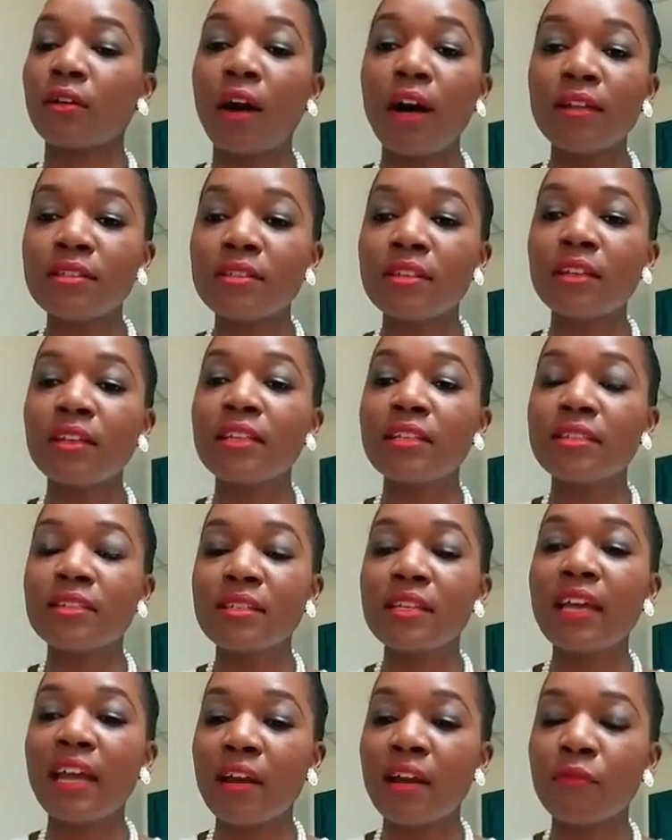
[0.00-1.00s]
constantly
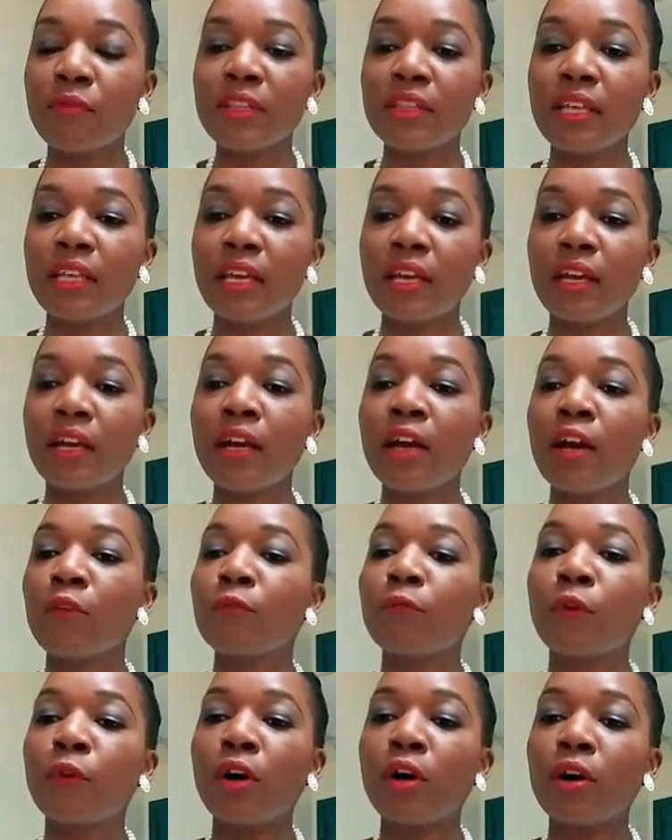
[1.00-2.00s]
see everything
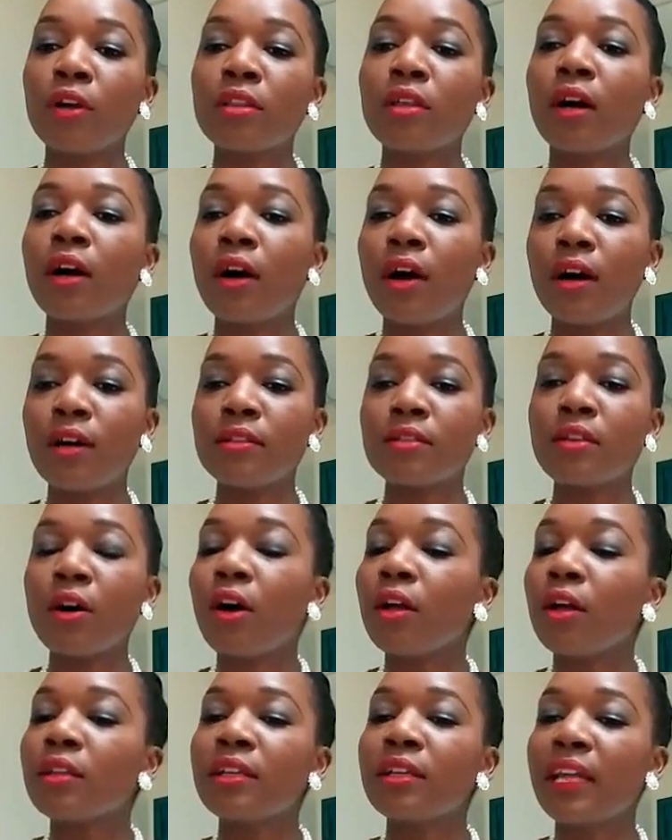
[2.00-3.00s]
for all the cons,
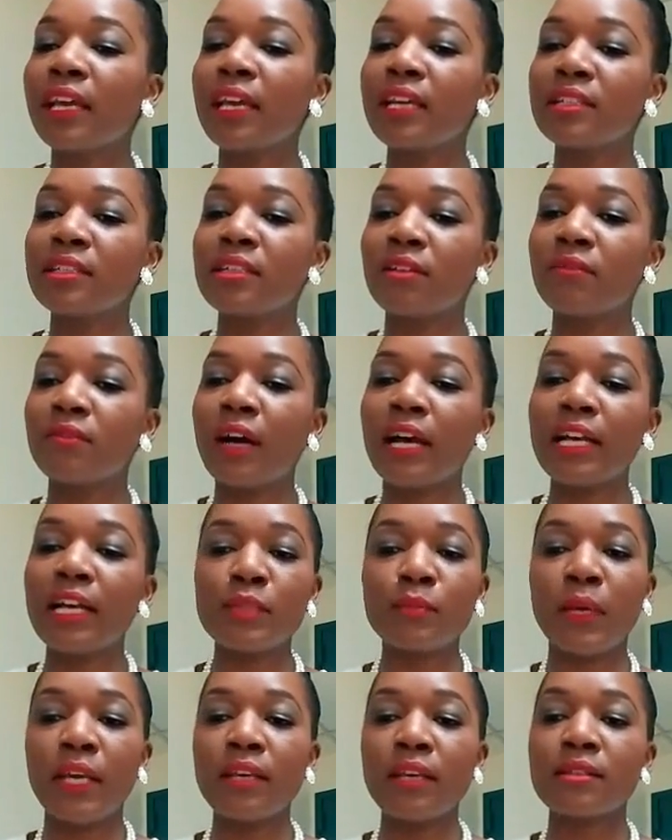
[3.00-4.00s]
all the negative
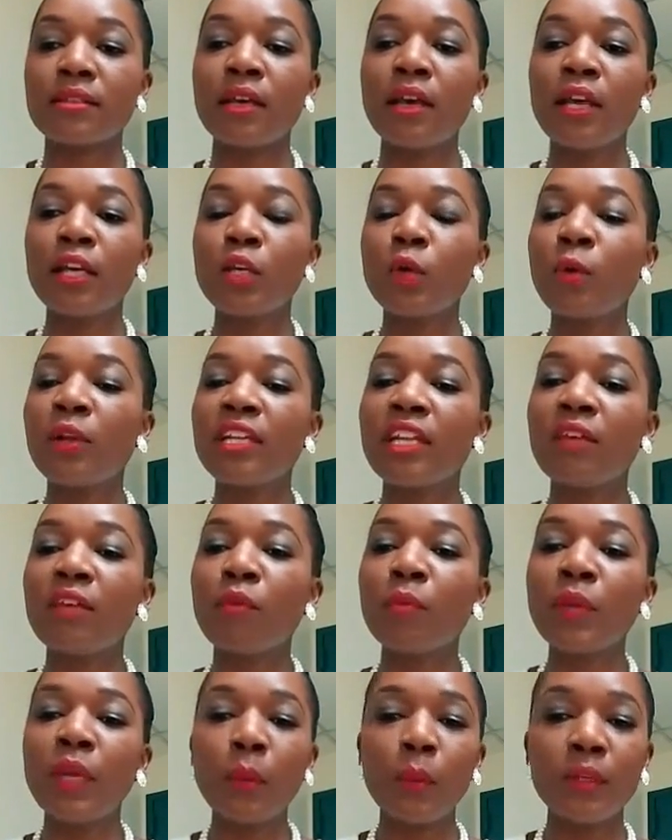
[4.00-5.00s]
aspects. You will
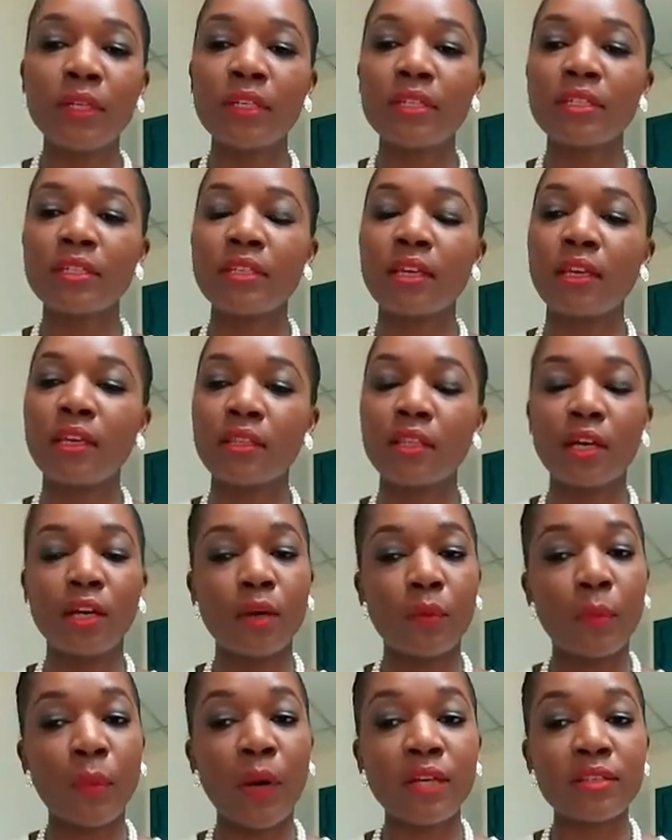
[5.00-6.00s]
never be able to see
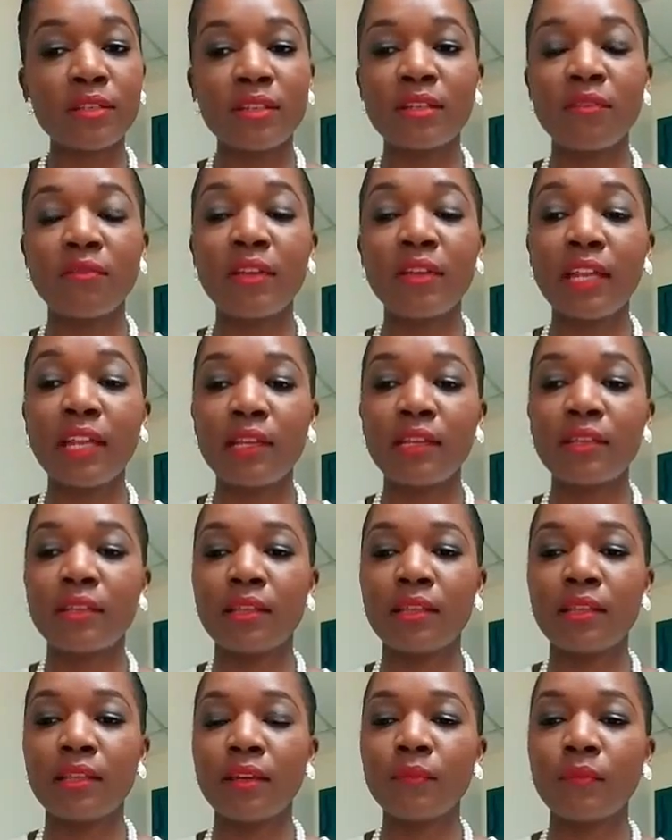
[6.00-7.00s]
the positive in
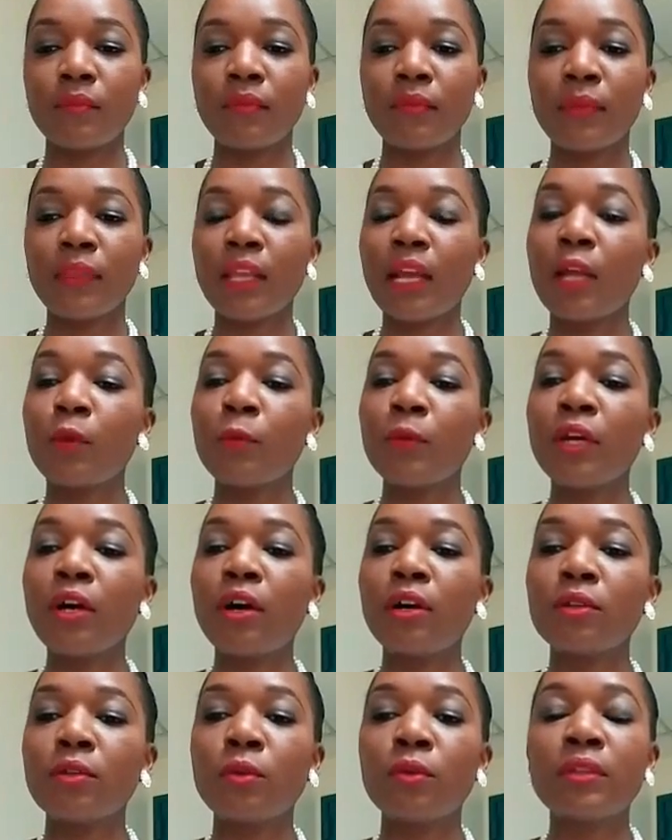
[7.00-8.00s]
anything. And we
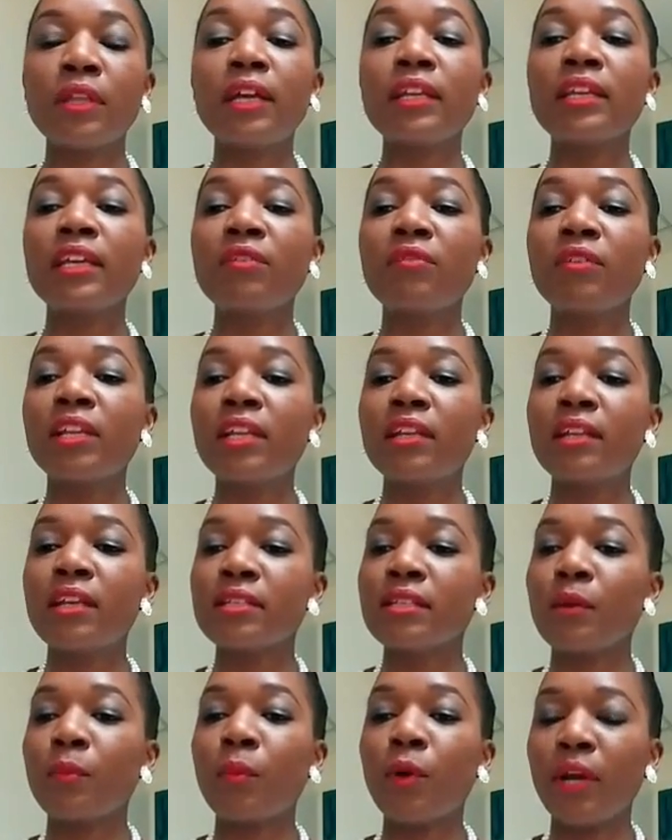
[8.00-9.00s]
all know that even in
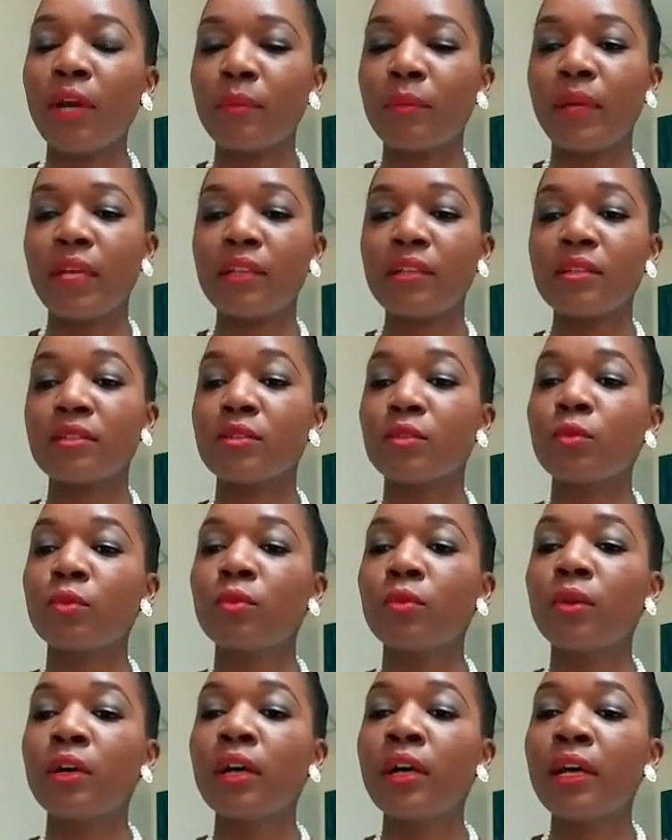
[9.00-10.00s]
disappointments
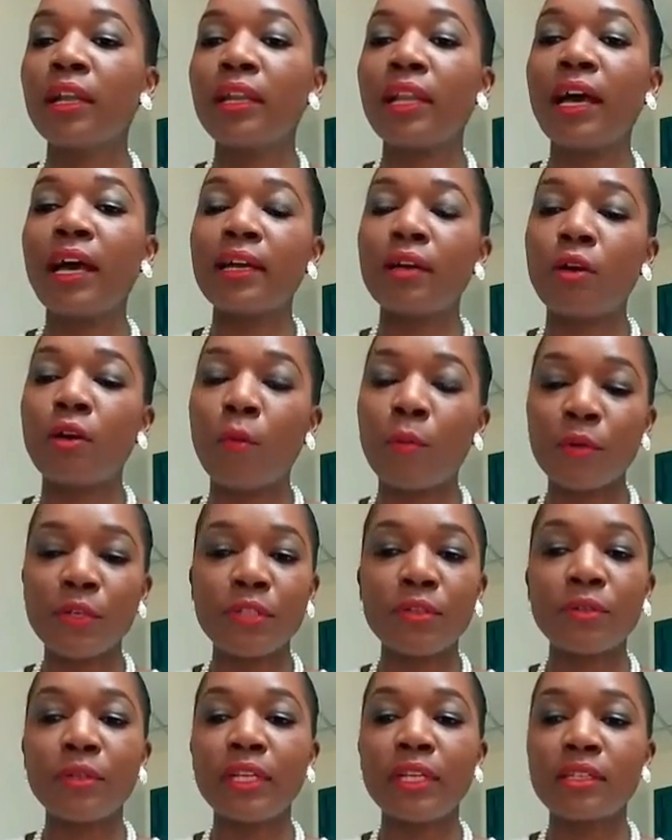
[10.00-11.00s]
do lie
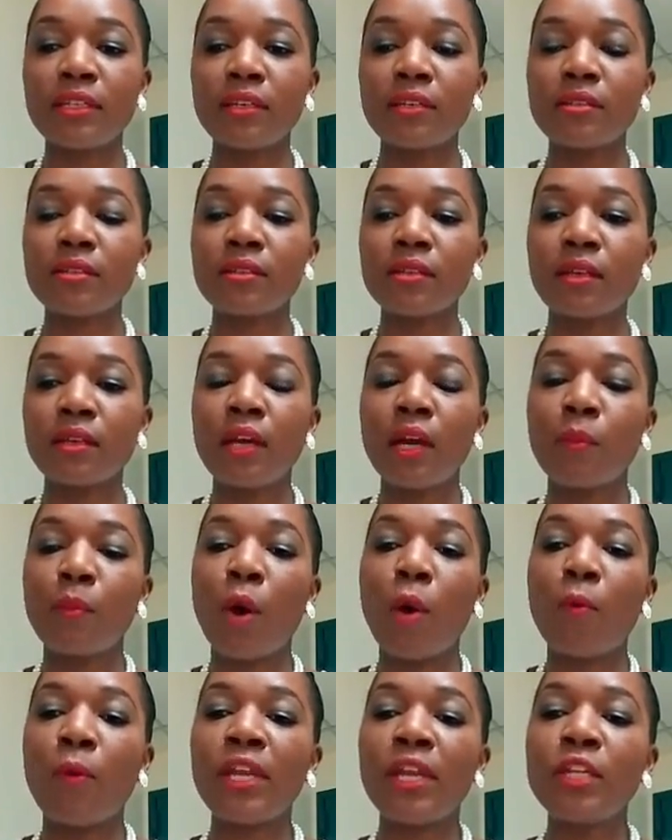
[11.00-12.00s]
opportunities.
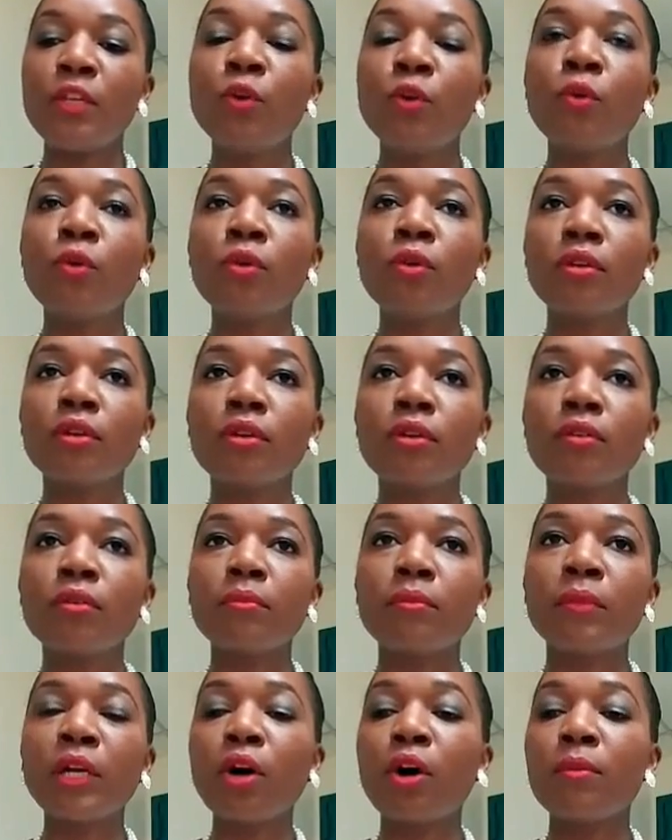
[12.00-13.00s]
But when you
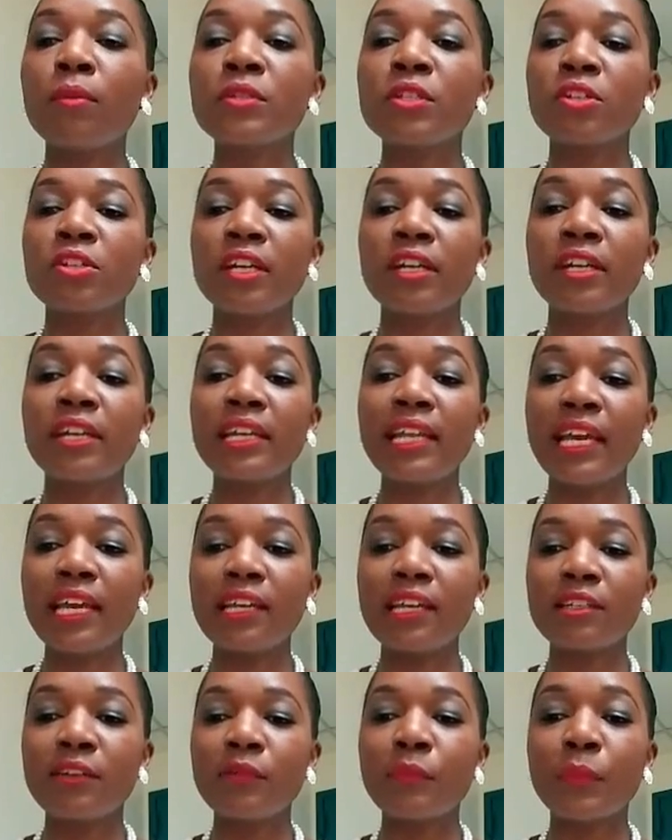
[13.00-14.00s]
become such a
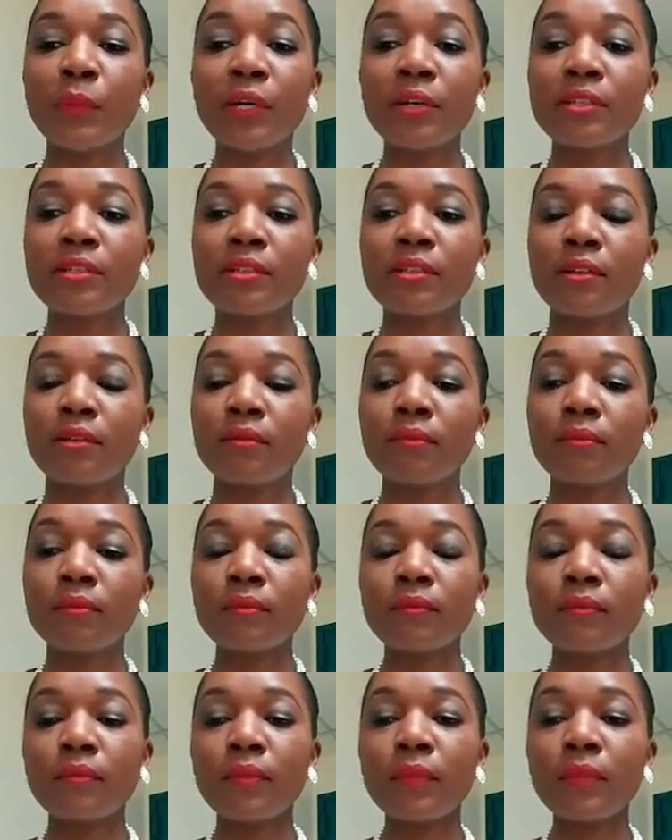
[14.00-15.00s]
negative person